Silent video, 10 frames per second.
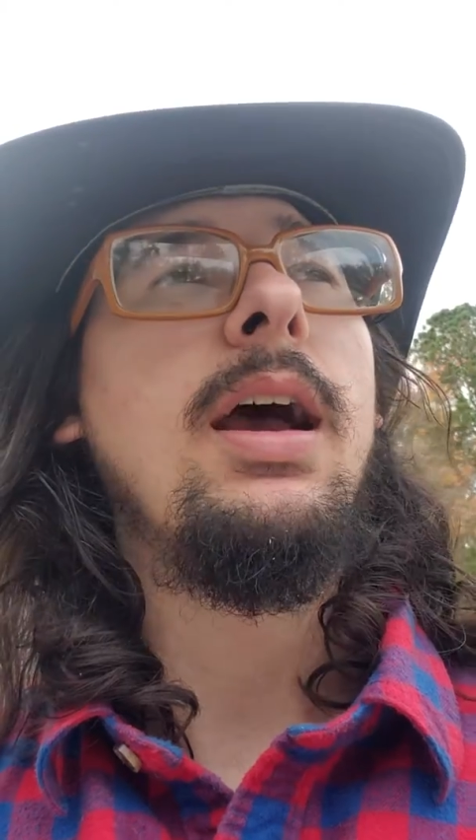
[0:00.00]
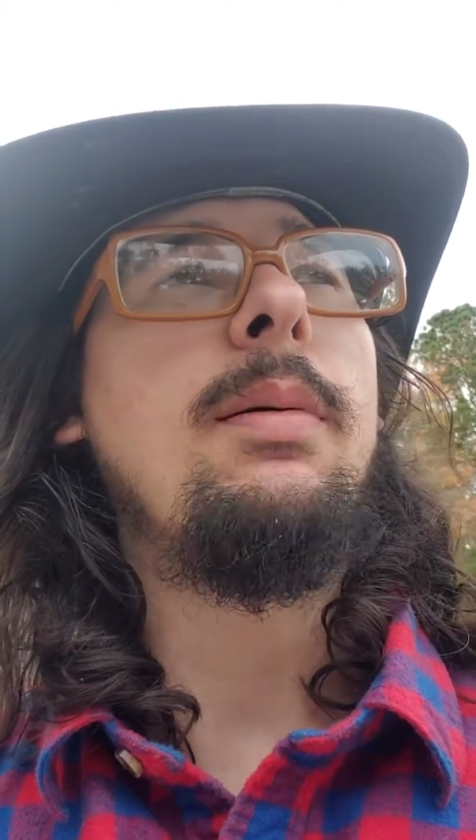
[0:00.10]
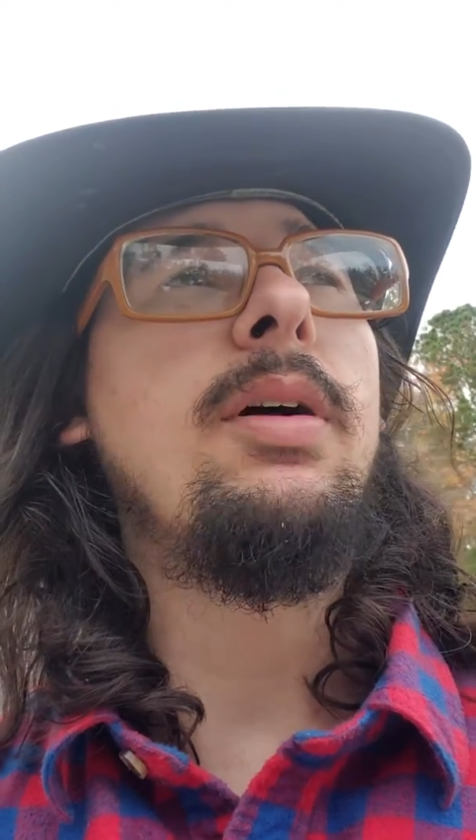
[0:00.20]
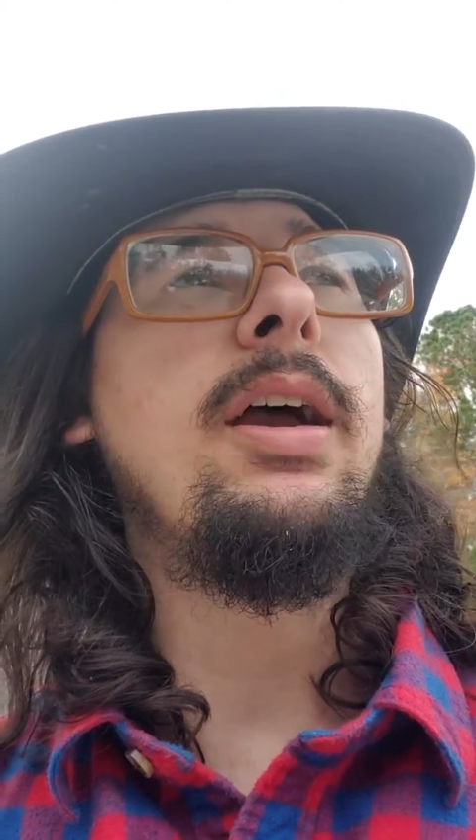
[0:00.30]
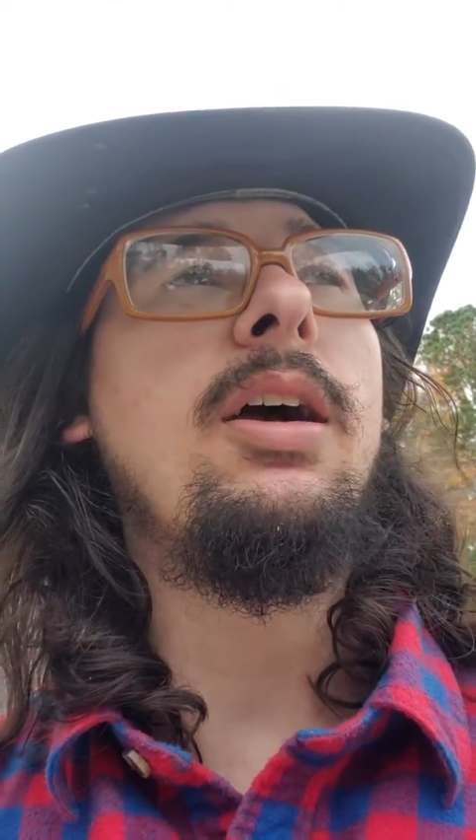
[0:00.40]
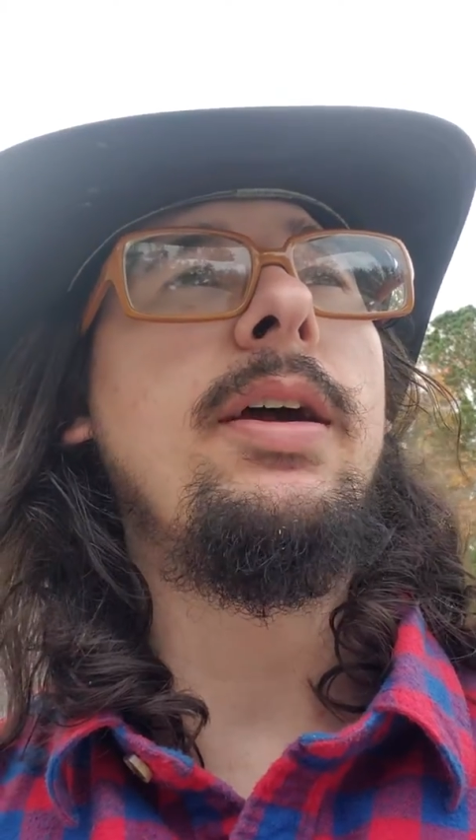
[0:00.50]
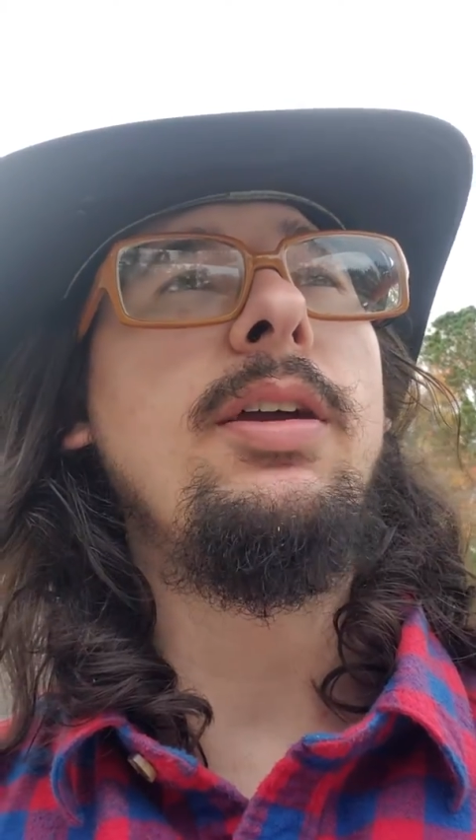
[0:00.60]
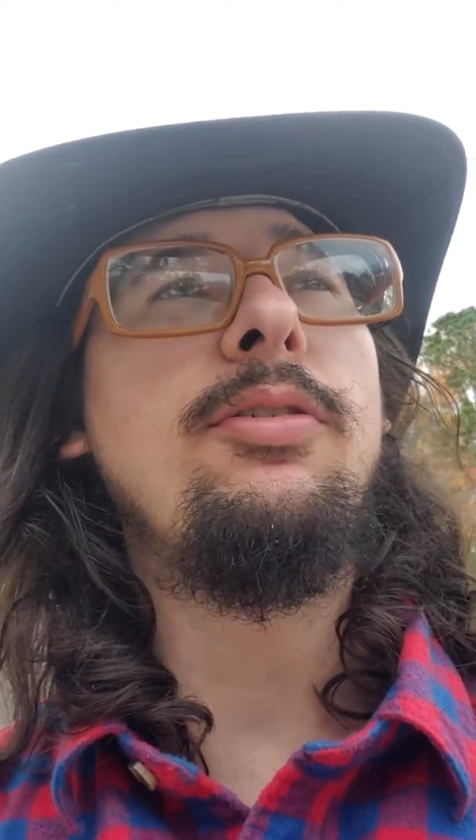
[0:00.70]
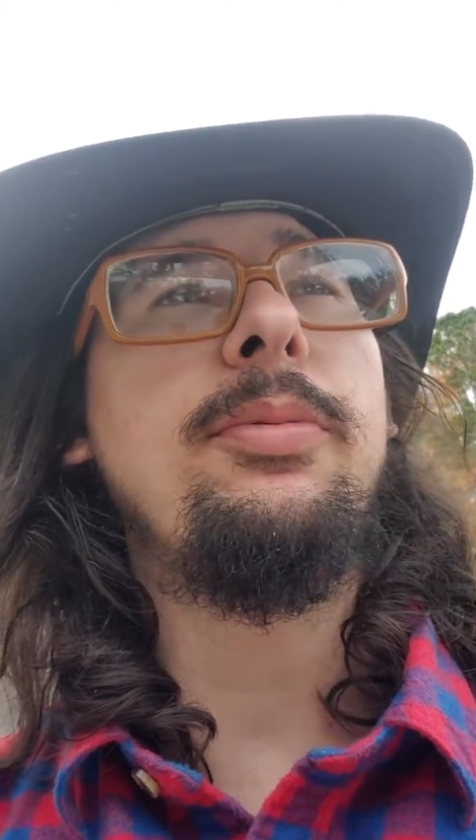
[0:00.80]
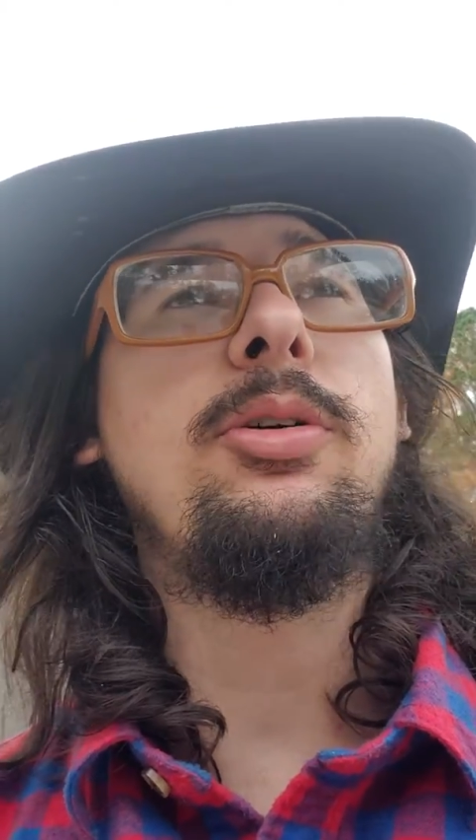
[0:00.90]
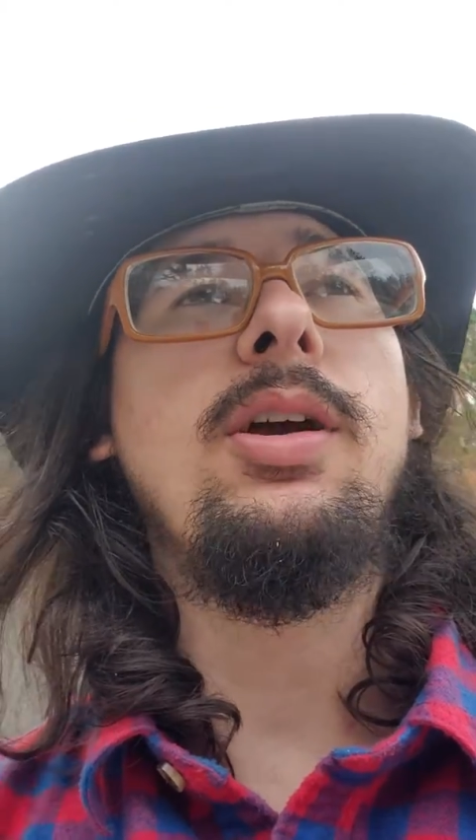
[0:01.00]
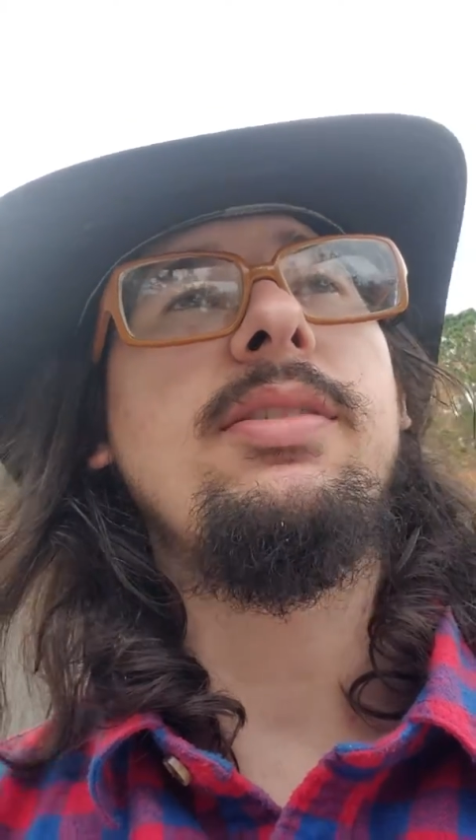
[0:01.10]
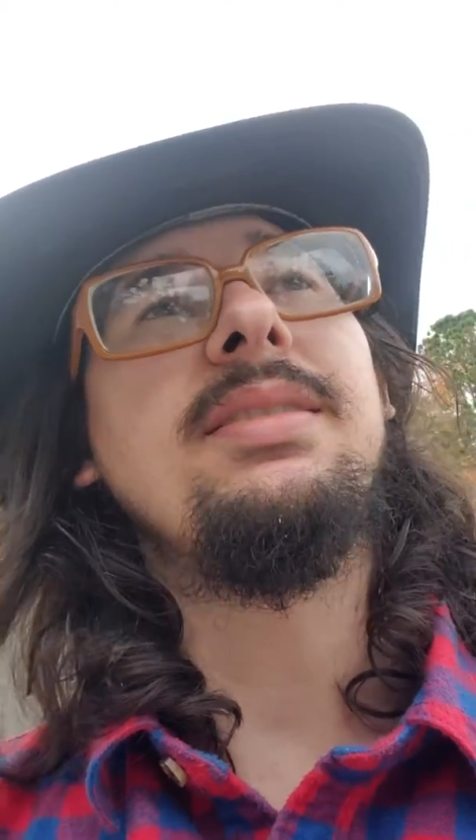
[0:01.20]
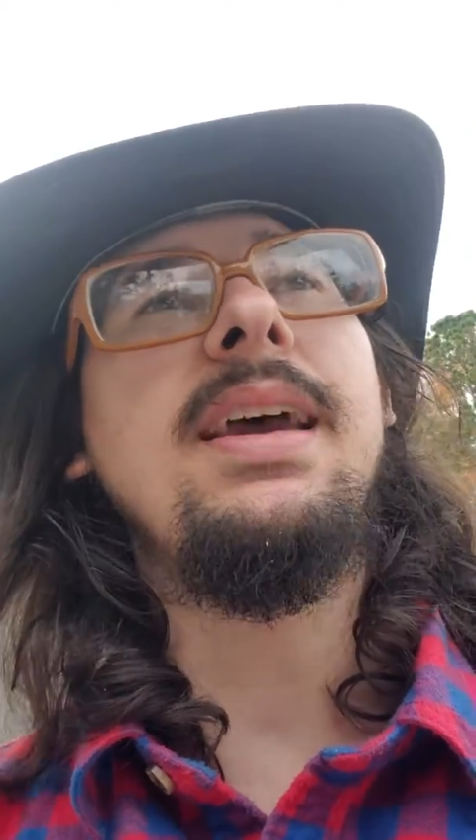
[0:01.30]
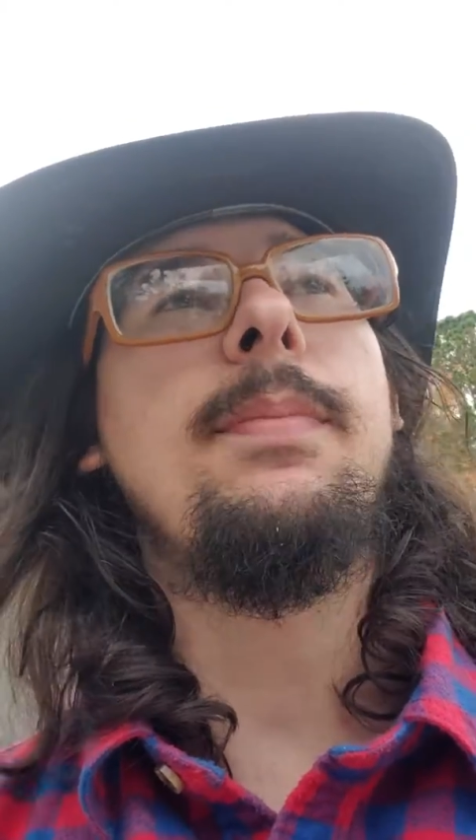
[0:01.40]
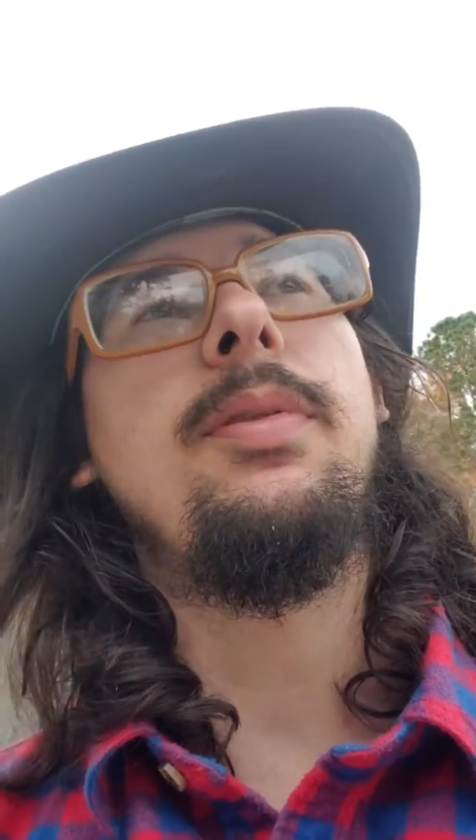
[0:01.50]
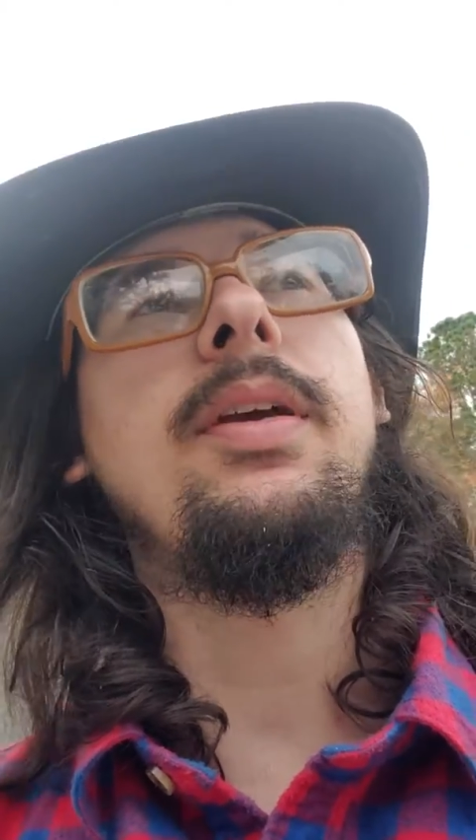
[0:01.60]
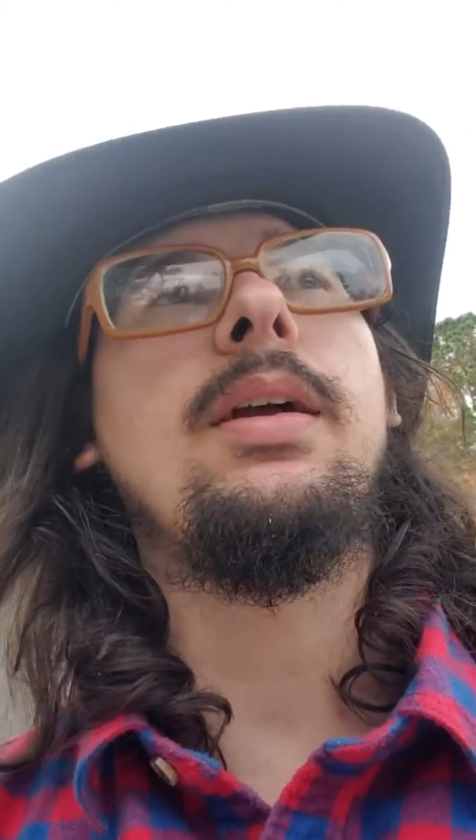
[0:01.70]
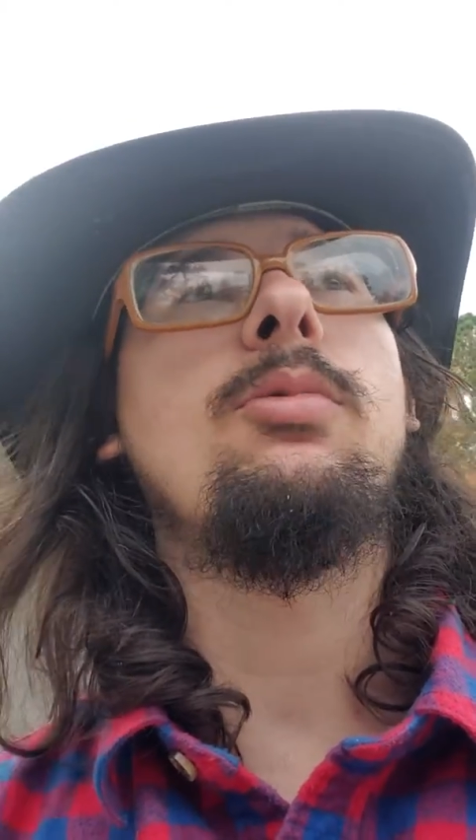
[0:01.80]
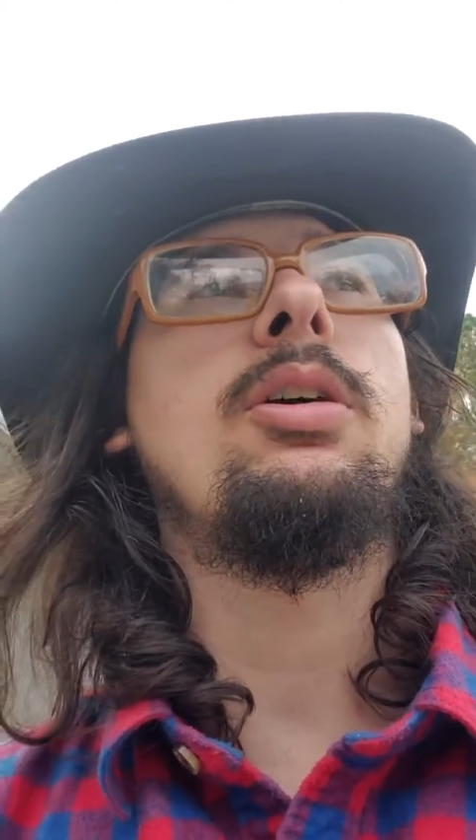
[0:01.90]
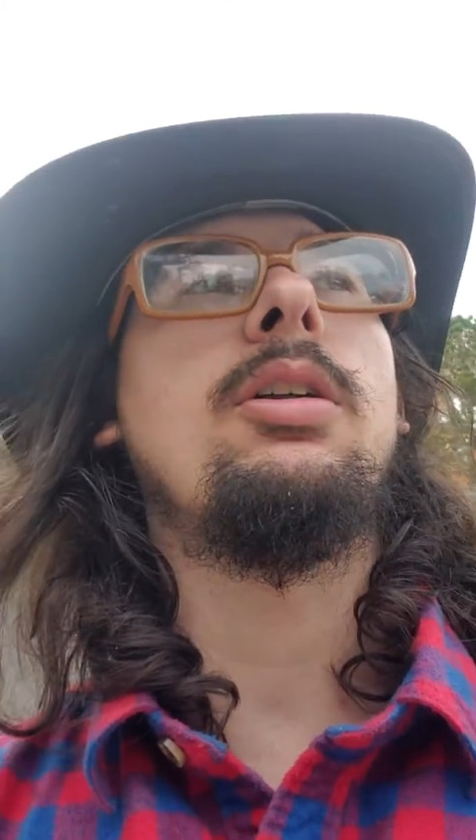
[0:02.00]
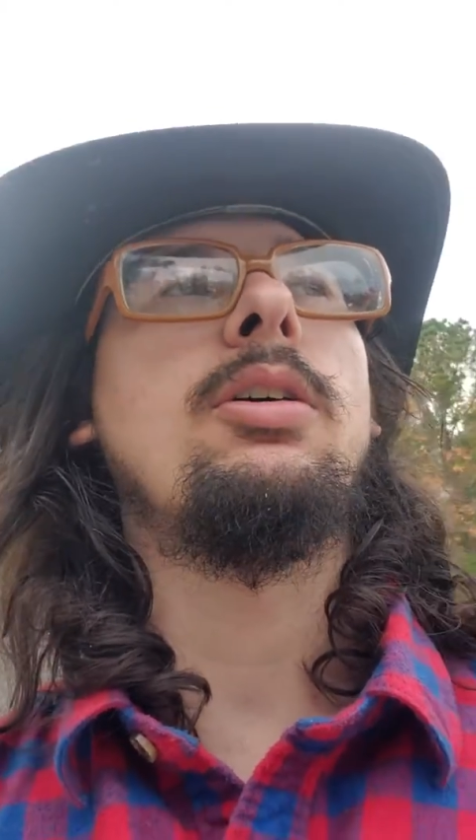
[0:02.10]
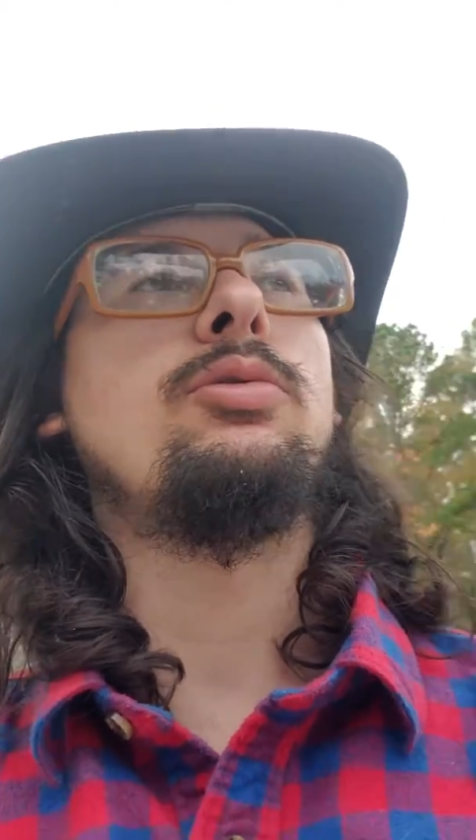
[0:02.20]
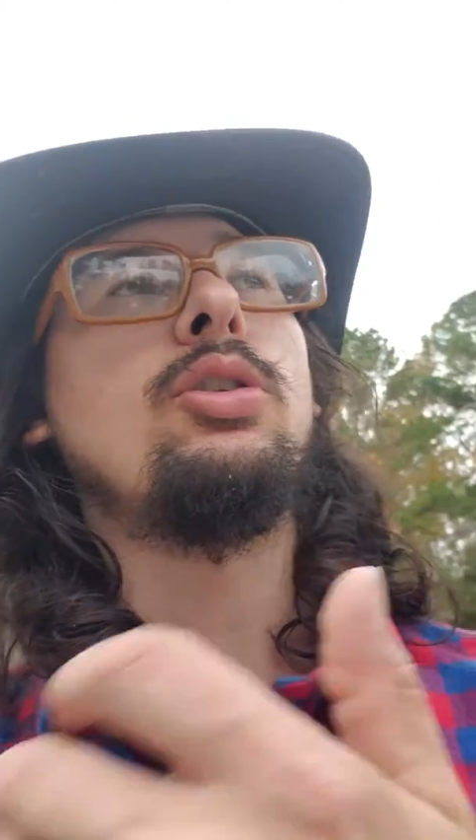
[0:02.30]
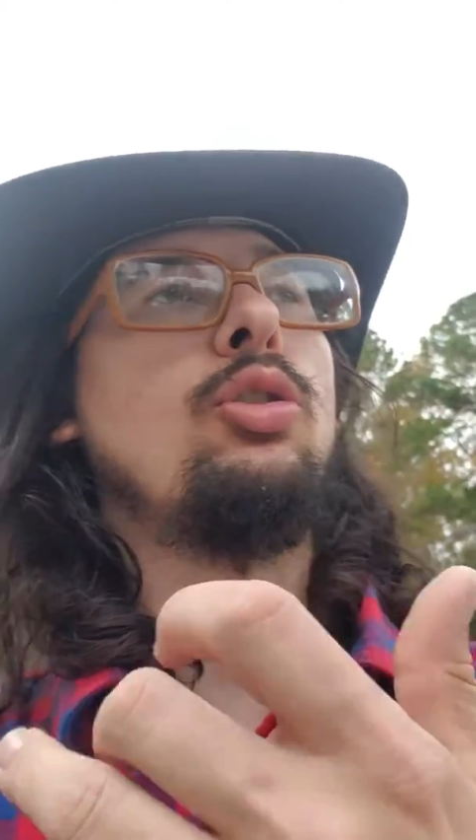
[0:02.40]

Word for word: I'm like, all right, here's some crazy tapping thing I'm working on.